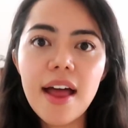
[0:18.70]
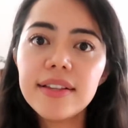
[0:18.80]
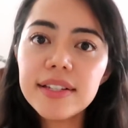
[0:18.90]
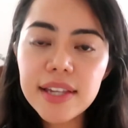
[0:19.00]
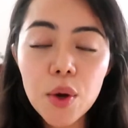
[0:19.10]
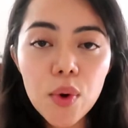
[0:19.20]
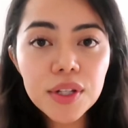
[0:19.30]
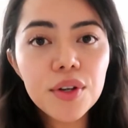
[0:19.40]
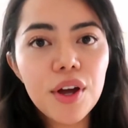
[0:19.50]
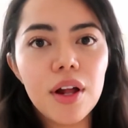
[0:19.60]
And since I
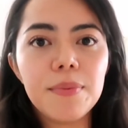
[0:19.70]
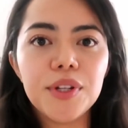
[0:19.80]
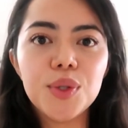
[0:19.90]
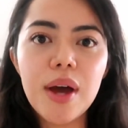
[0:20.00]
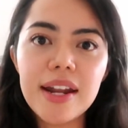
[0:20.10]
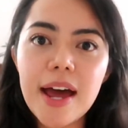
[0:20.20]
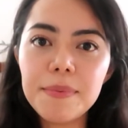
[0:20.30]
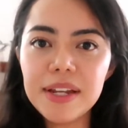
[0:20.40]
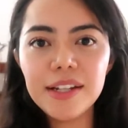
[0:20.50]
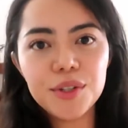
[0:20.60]
want to help you to
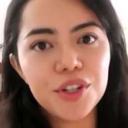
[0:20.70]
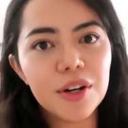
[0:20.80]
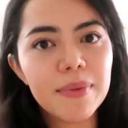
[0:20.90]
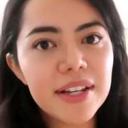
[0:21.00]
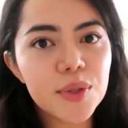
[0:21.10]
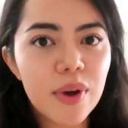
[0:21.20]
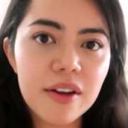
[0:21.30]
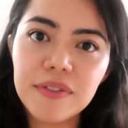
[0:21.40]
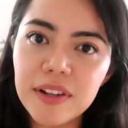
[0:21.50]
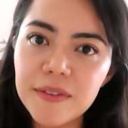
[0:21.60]
adapt into Germany's
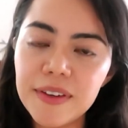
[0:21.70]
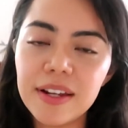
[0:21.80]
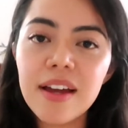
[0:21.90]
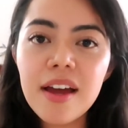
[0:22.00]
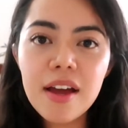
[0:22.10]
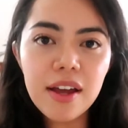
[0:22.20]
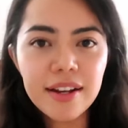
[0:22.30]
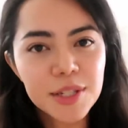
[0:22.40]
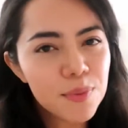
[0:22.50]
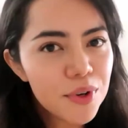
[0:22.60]
way of living
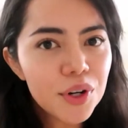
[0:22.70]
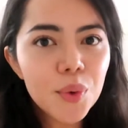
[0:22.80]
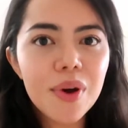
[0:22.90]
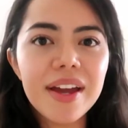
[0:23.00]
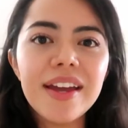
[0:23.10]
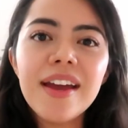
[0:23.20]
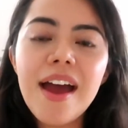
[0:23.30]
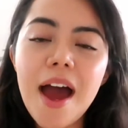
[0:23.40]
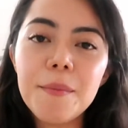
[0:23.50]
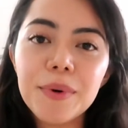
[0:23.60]
in a smoother way,
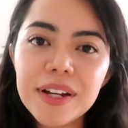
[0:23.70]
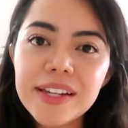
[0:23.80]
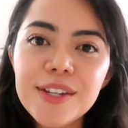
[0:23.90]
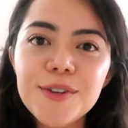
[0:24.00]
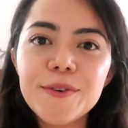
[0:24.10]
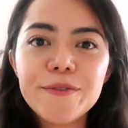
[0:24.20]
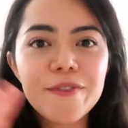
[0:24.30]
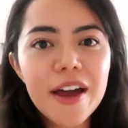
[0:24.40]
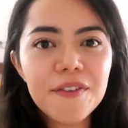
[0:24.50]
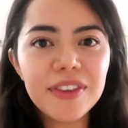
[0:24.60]
I'm bringing you
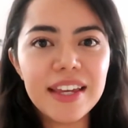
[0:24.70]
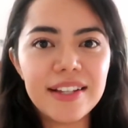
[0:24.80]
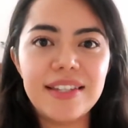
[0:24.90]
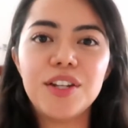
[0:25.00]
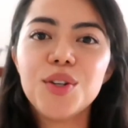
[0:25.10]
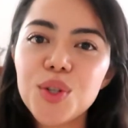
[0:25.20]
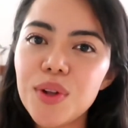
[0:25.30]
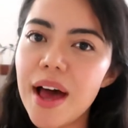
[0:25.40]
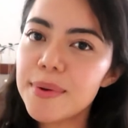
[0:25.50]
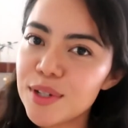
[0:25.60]
5 things that you
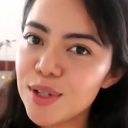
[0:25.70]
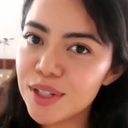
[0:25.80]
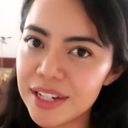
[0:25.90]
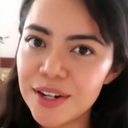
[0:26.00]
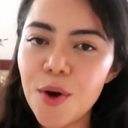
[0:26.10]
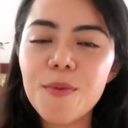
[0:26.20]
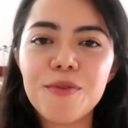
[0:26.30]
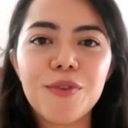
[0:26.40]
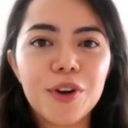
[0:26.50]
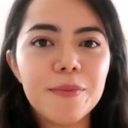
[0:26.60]
should absolutely know
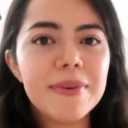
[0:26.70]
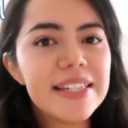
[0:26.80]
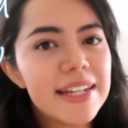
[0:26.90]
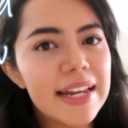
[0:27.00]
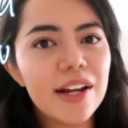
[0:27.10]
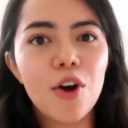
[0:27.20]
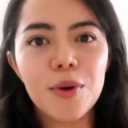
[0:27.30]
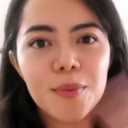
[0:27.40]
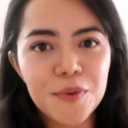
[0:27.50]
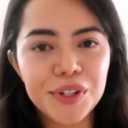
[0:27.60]
before visiting
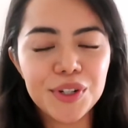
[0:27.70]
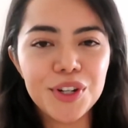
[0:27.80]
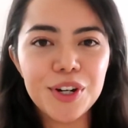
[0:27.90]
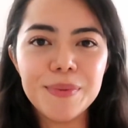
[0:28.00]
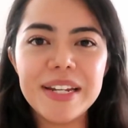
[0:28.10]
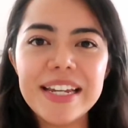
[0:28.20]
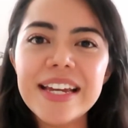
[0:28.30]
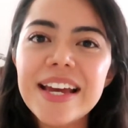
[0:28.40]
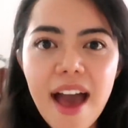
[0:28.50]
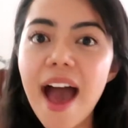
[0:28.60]
or moving to
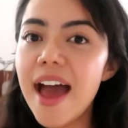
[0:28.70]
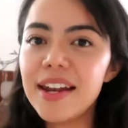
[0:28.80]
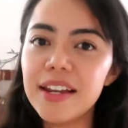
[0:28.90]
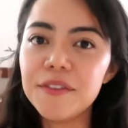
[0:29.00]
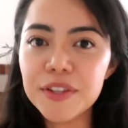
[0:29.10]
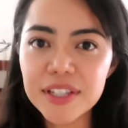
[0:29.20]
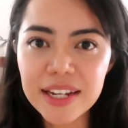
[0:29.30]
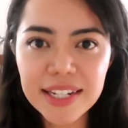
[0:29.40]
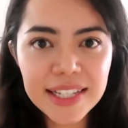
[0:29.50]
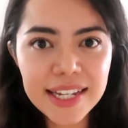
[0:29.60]
Germany. And if you
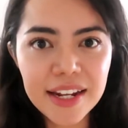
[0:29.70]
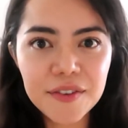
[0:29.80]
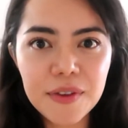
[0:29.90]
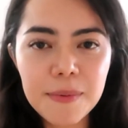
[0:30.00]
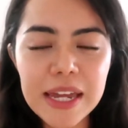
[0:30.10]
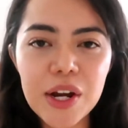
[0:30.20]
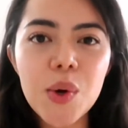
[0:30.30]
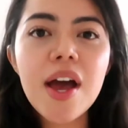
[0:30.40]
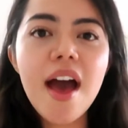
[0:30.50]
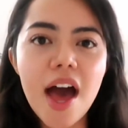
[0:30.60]
stay till the end of the
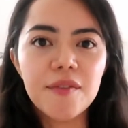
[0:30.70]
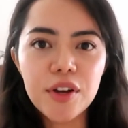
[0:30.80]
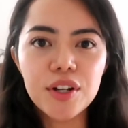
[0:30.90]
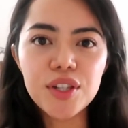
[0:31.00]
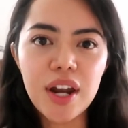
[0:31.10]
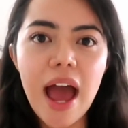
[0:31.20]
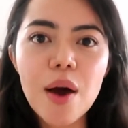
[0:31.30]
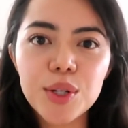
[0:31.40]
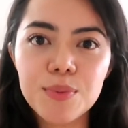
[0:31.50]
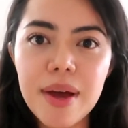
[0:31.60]
video, a bonus on
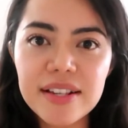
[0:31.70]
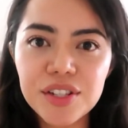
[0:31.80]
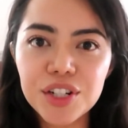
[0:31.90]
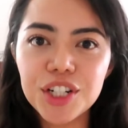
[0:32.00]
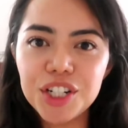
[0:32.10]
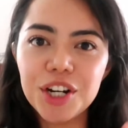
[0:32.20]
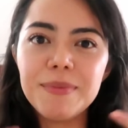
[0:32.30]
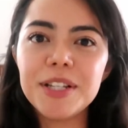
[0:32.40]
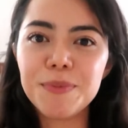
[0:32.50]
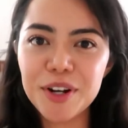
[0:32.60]
how to master
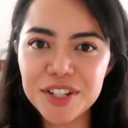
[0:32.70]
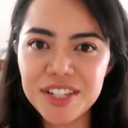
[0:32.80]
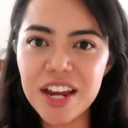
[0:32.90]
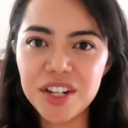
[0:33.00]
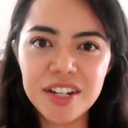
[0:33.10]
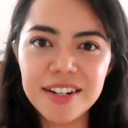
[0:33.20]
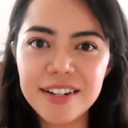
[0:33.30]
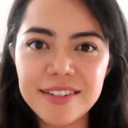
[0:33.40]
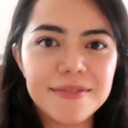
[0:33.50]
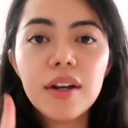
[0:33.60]
German pronunciation.
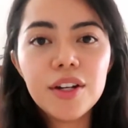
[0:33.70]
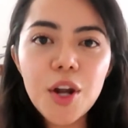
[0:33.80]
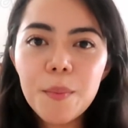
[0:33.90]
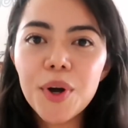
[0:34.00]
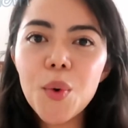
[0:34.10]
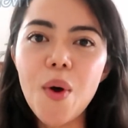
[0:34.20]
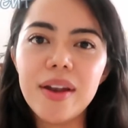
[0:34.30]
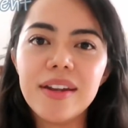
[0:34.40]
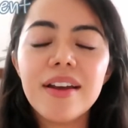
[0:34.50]
Number 1.